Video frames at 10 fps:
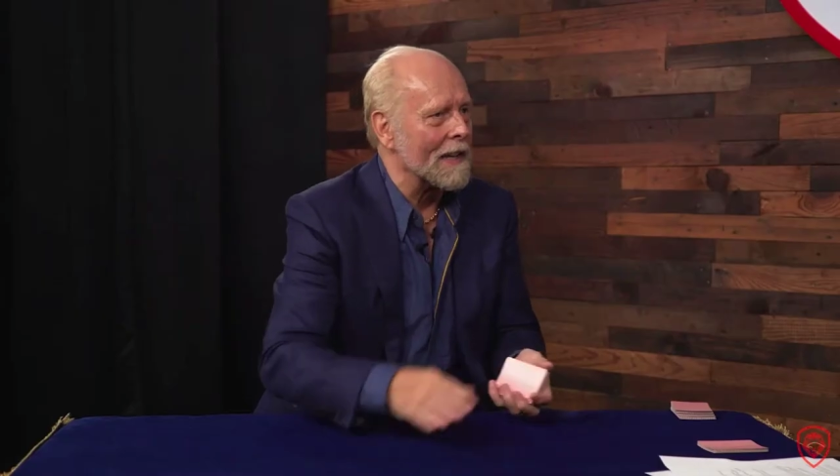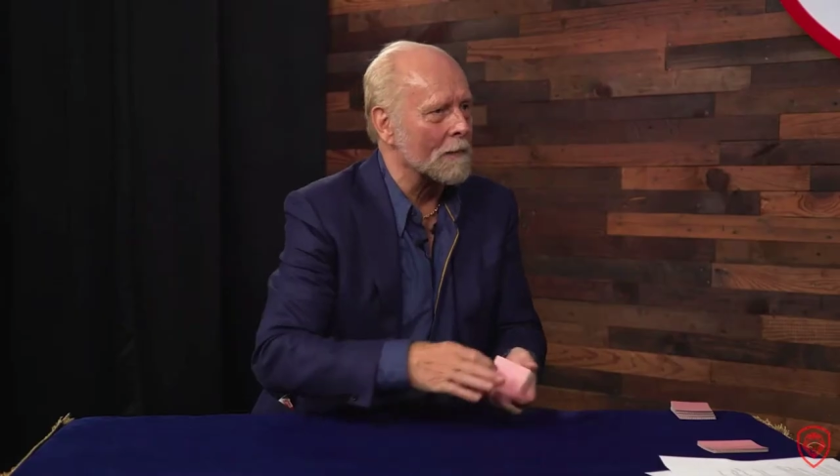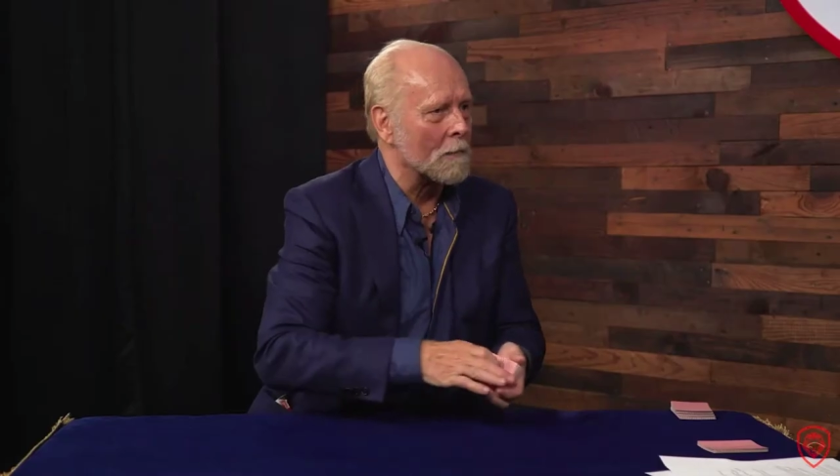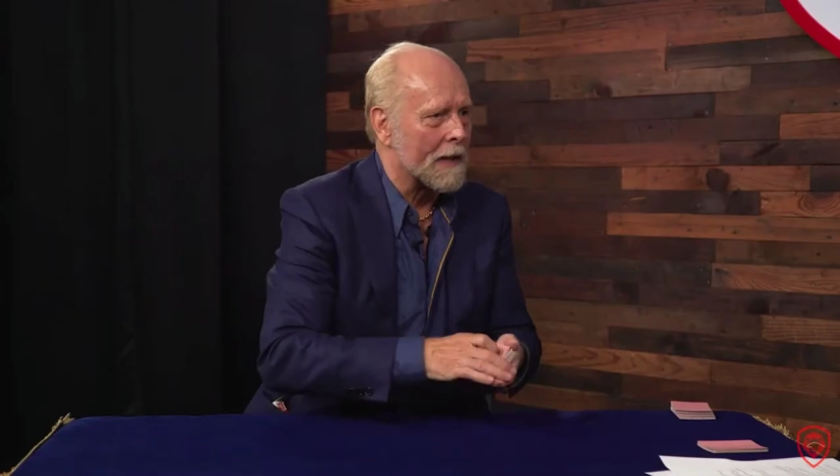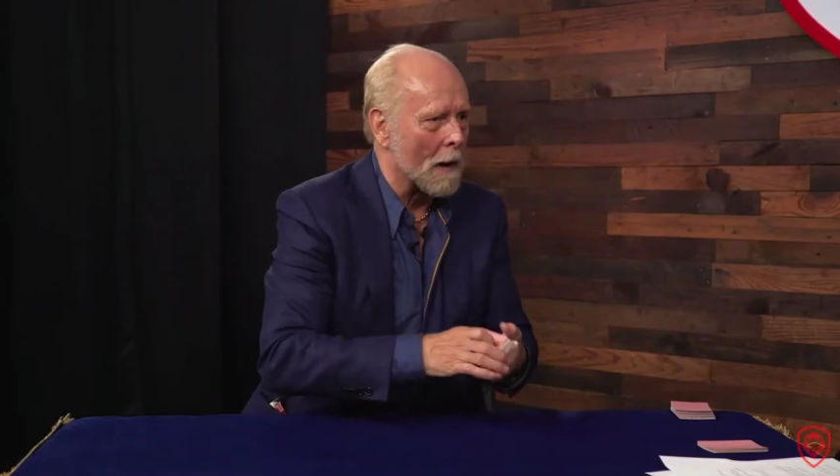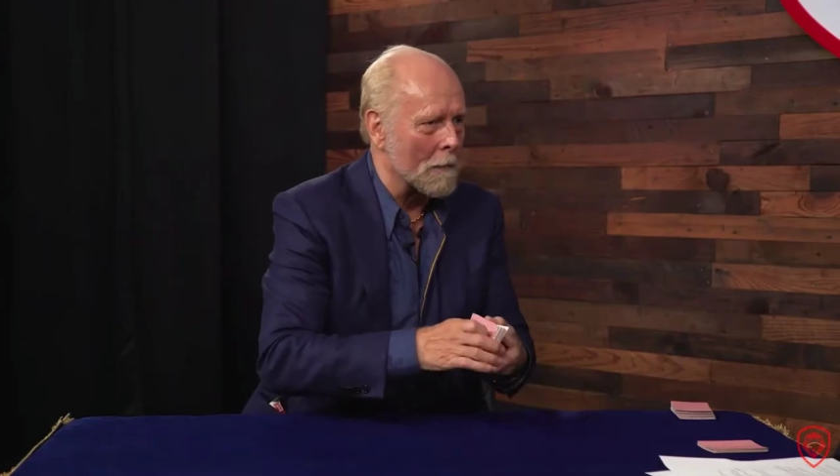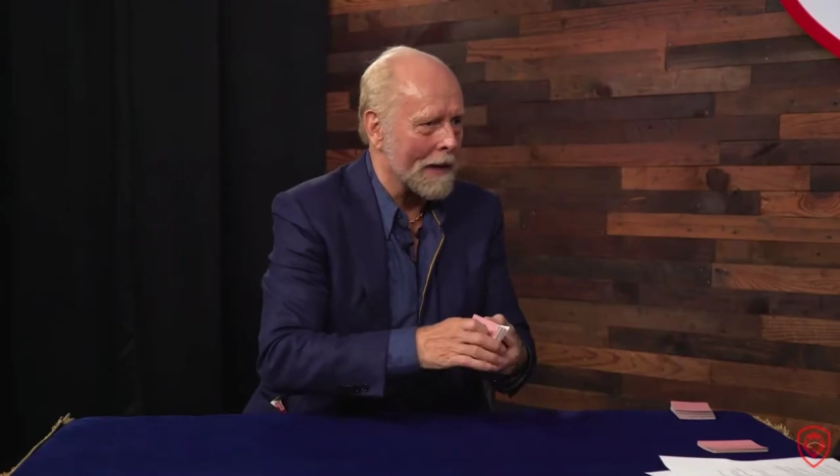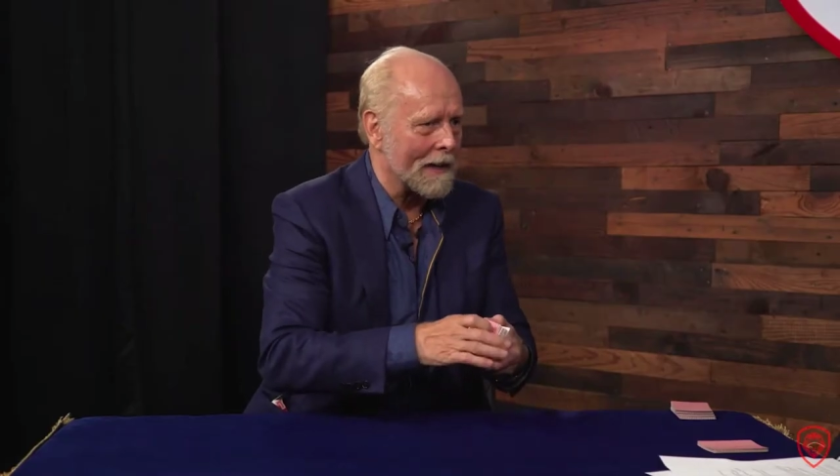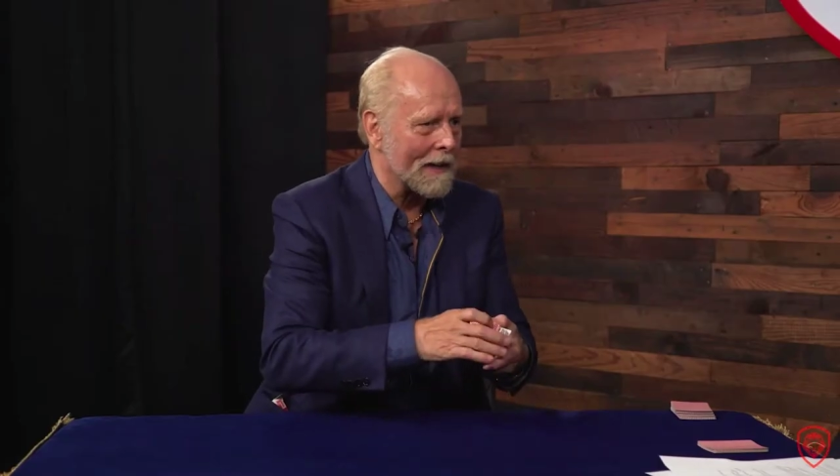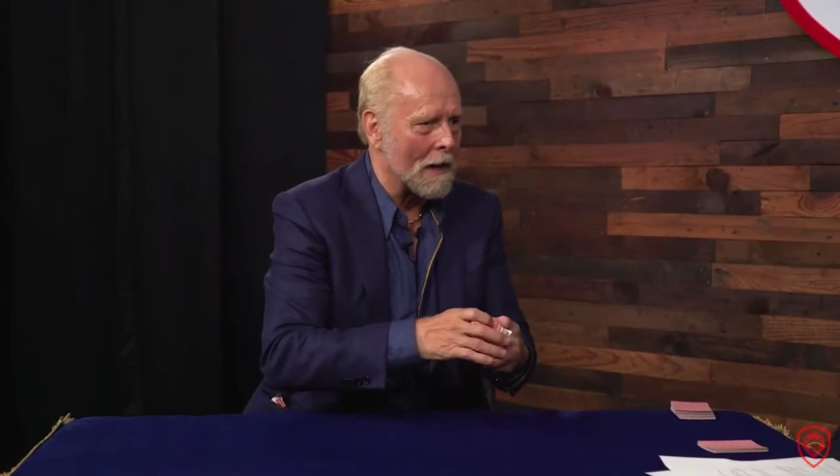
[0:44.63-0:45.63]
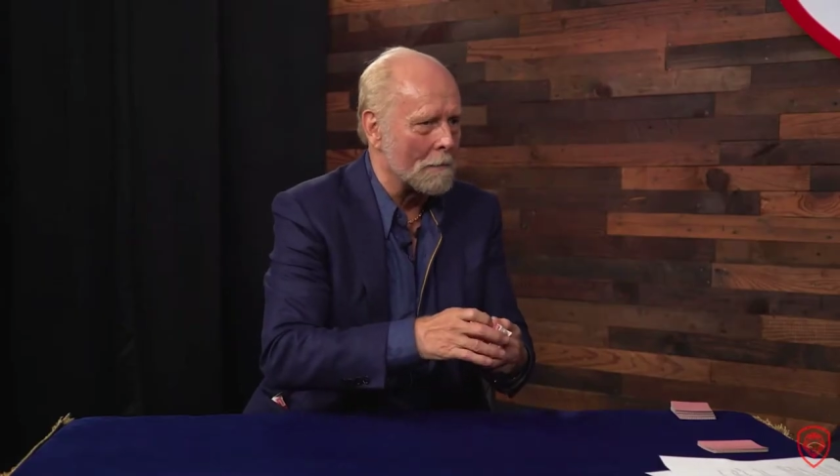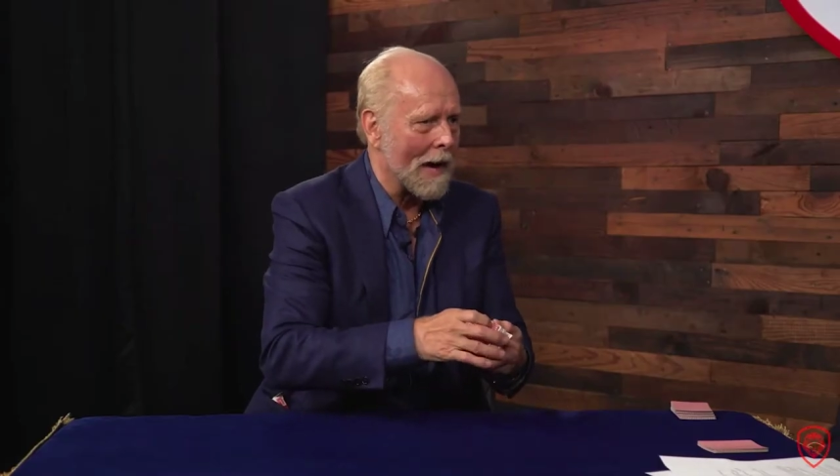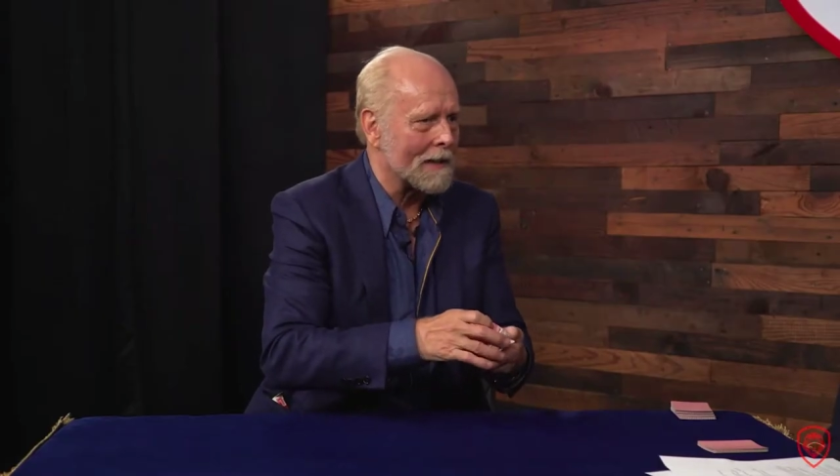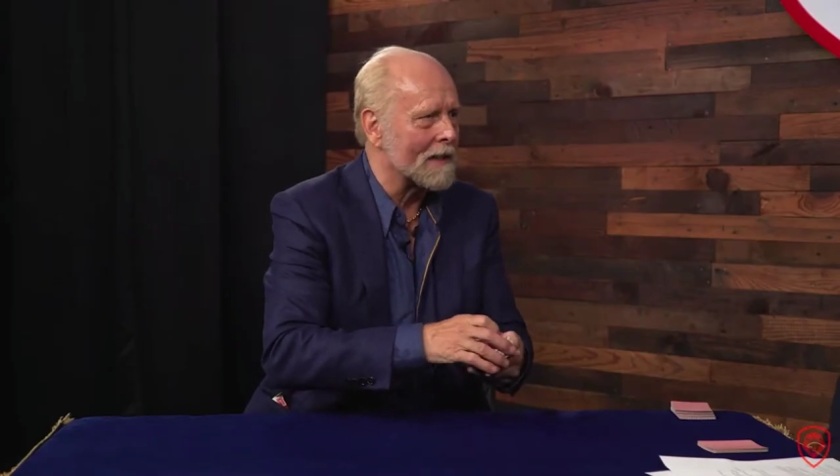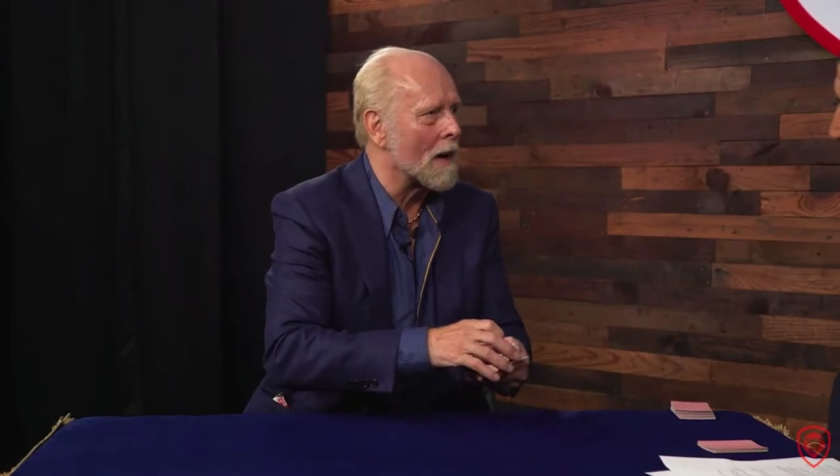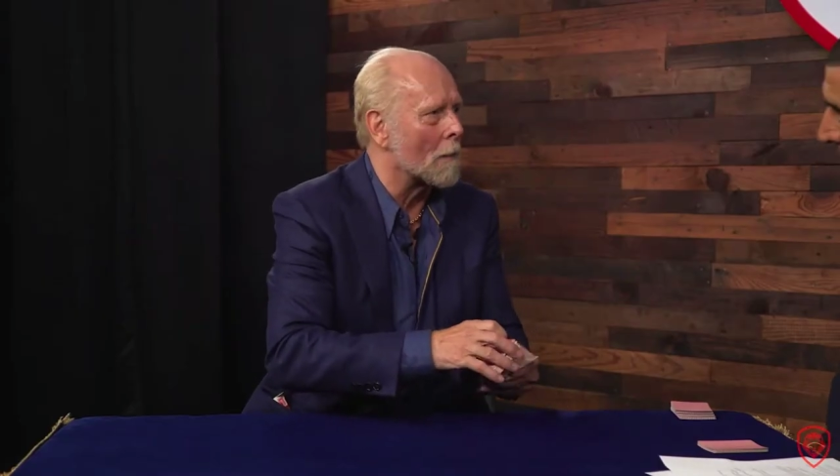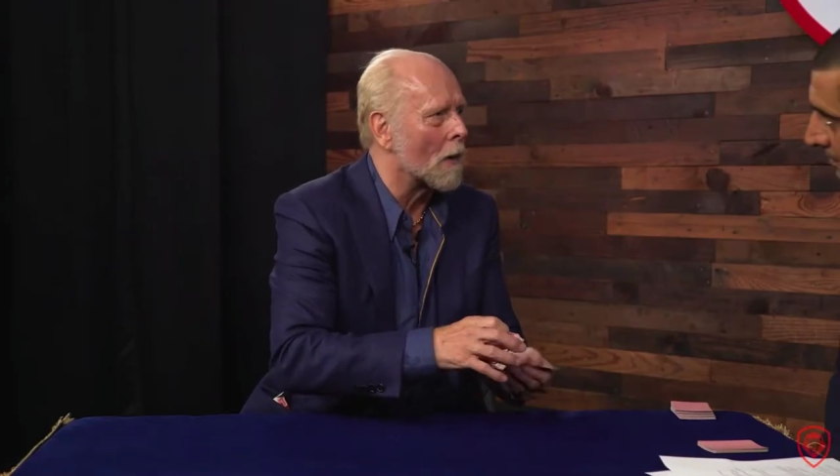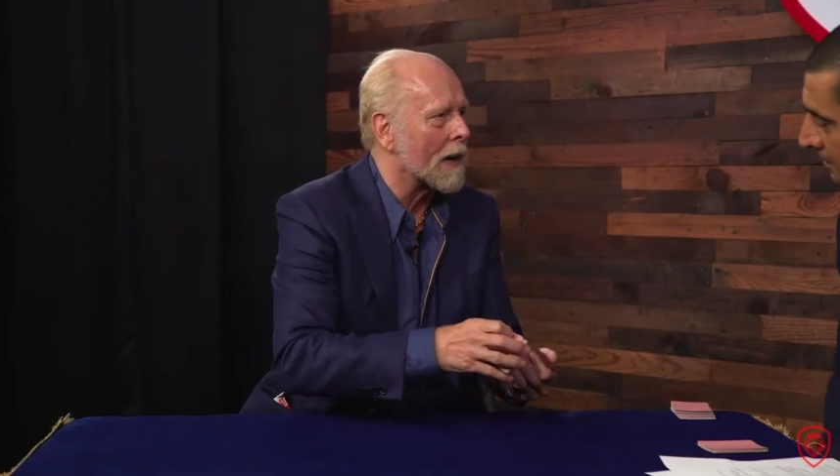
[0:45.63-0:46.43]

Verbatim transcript: he kept making it come back to the top.